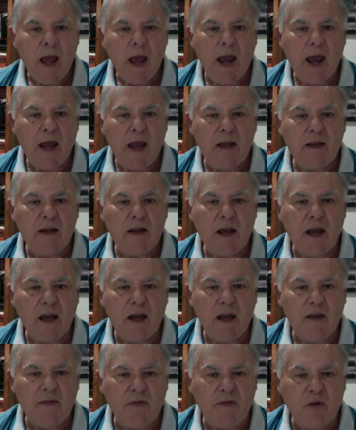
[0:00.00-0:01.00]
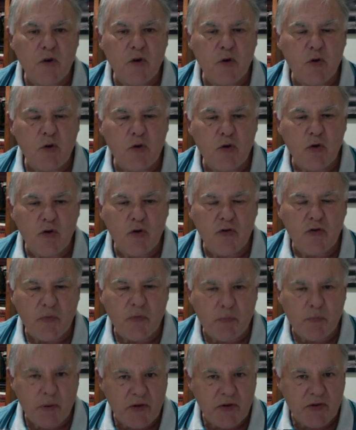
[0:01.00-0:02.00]
and if you use your
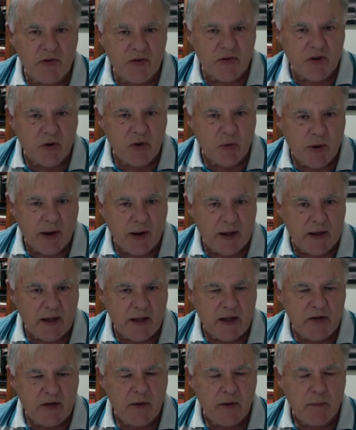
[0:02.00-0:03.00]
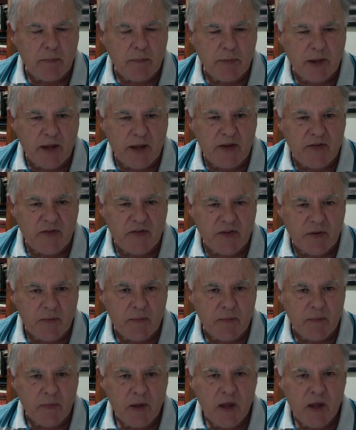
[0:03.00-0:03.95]
pieces correctly and place them